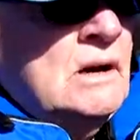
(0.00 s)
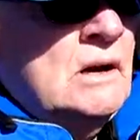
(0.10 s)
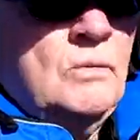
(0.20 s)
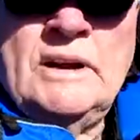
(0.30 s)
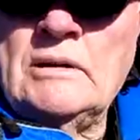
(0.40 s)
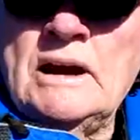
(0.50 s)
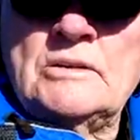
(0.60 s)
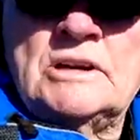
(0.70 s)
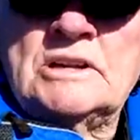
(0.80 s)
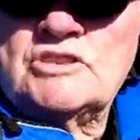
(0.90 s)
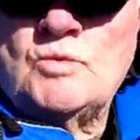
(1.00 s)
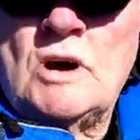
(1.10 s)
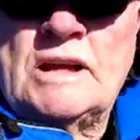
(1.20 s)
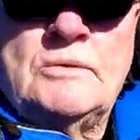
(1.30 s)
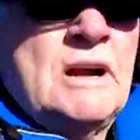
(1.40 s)
uh, we are out on the
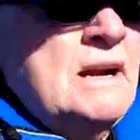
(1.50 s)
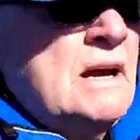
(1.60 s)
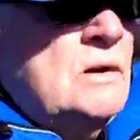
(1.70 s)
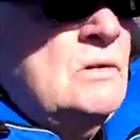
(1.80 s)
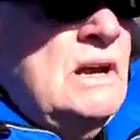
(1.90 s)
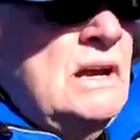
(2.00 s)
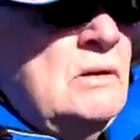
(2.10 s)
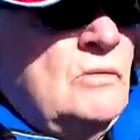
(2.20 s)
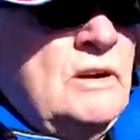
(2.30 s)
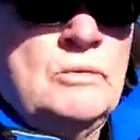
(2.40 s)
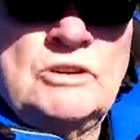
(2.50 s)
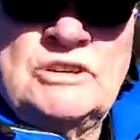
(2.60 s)
Suwannee right now, and we were